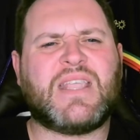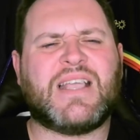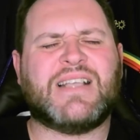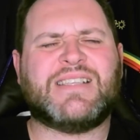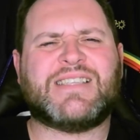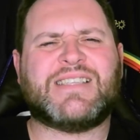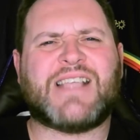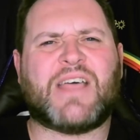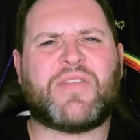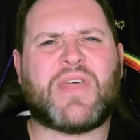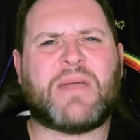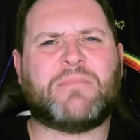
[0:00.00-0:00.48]

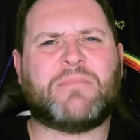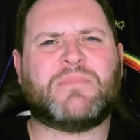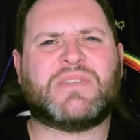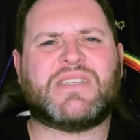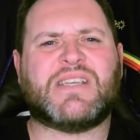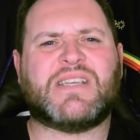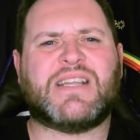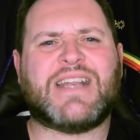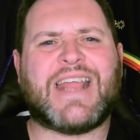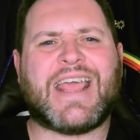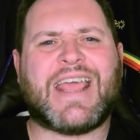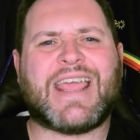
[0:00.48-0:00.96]

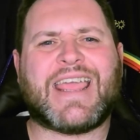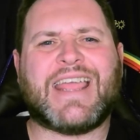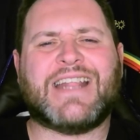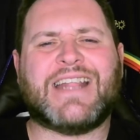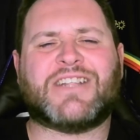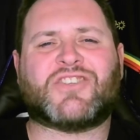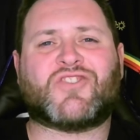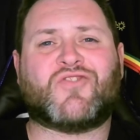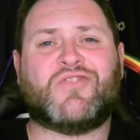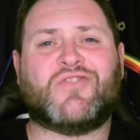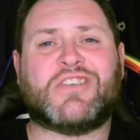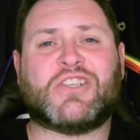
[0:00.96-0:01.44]
Southampton
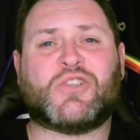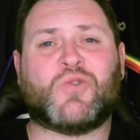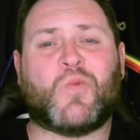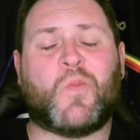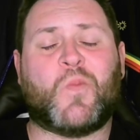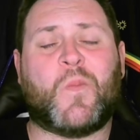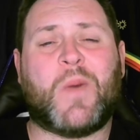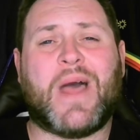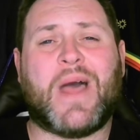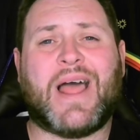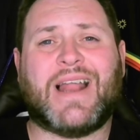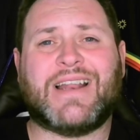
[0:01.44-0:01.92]
against
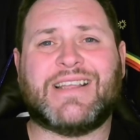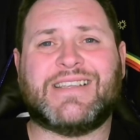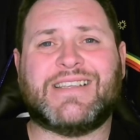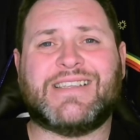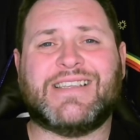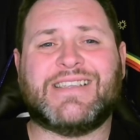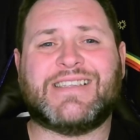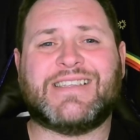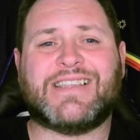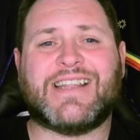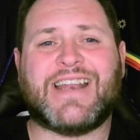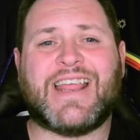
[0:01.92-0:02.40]
Crystal
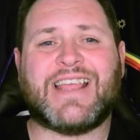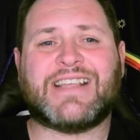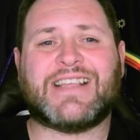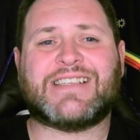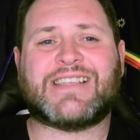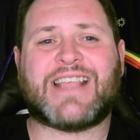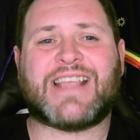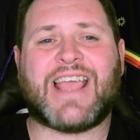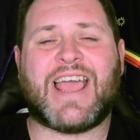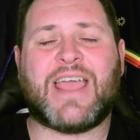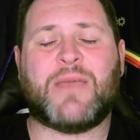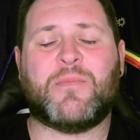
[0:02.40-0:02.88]
Palace is the
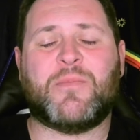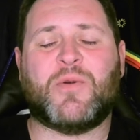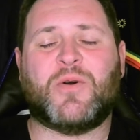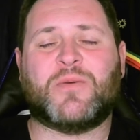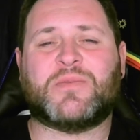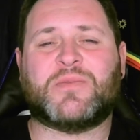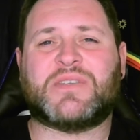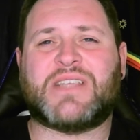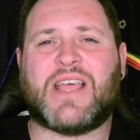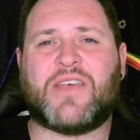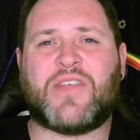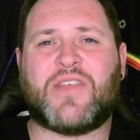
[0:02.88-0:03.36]
next game
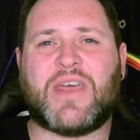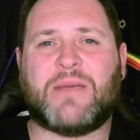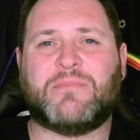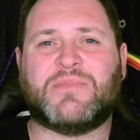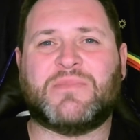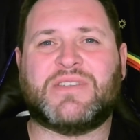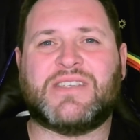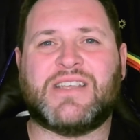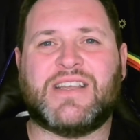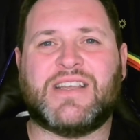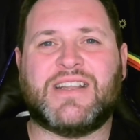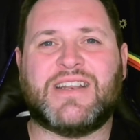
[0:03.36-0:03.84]
up.
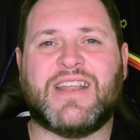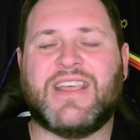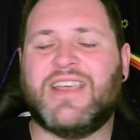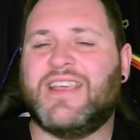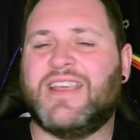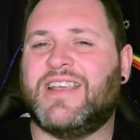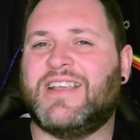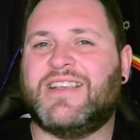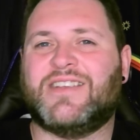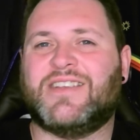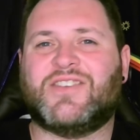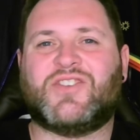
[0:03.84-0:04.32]
Southampton,
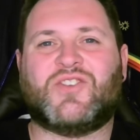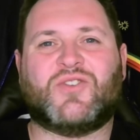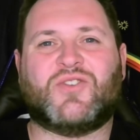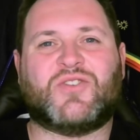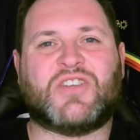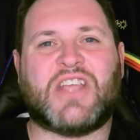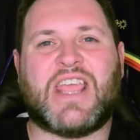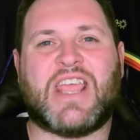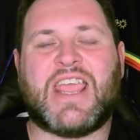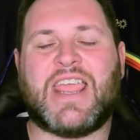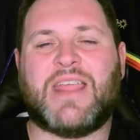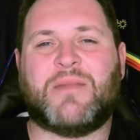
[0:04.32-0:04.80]

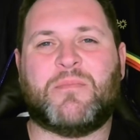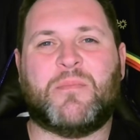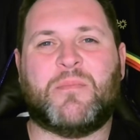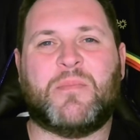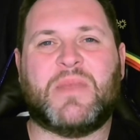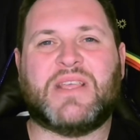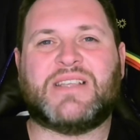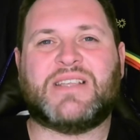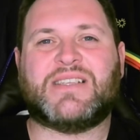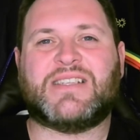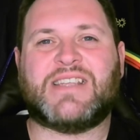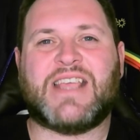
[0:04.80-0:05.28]
such a hit
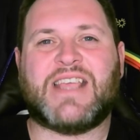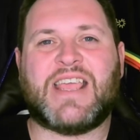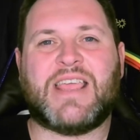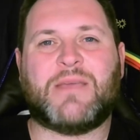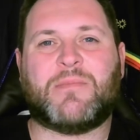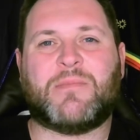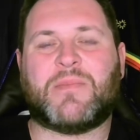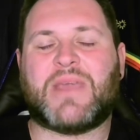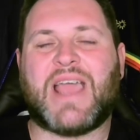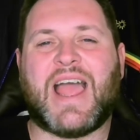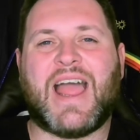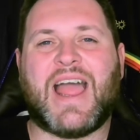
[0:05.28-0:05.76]
and miss
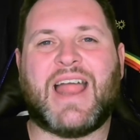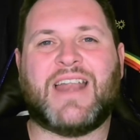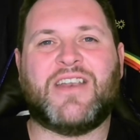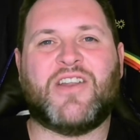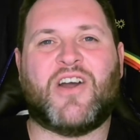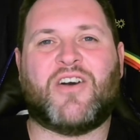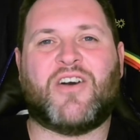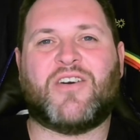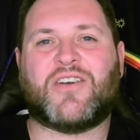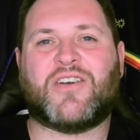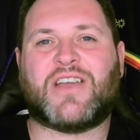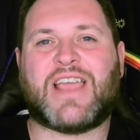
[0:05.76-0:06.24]
team,
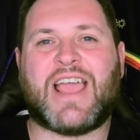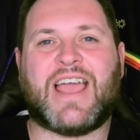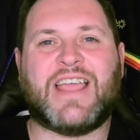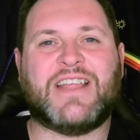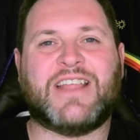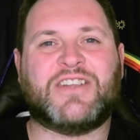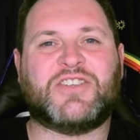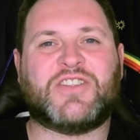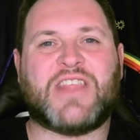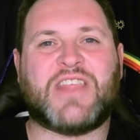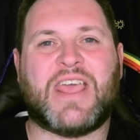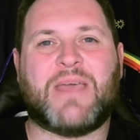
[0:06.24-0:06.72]
cannot
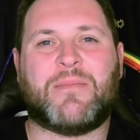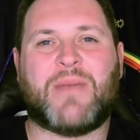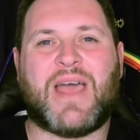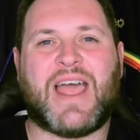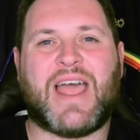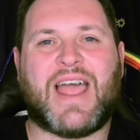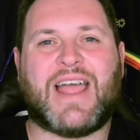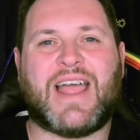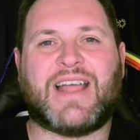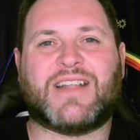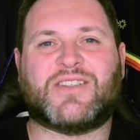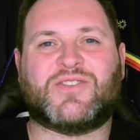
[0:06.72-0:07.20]
gauge them
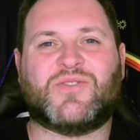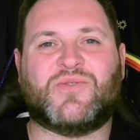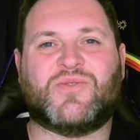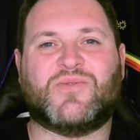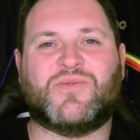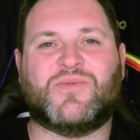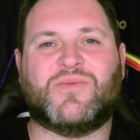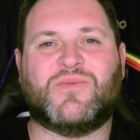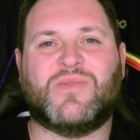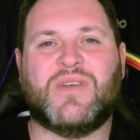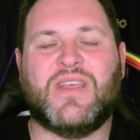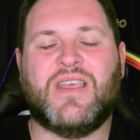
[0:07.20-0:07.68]
at
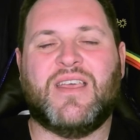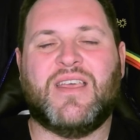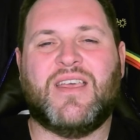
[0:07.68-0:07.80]
all.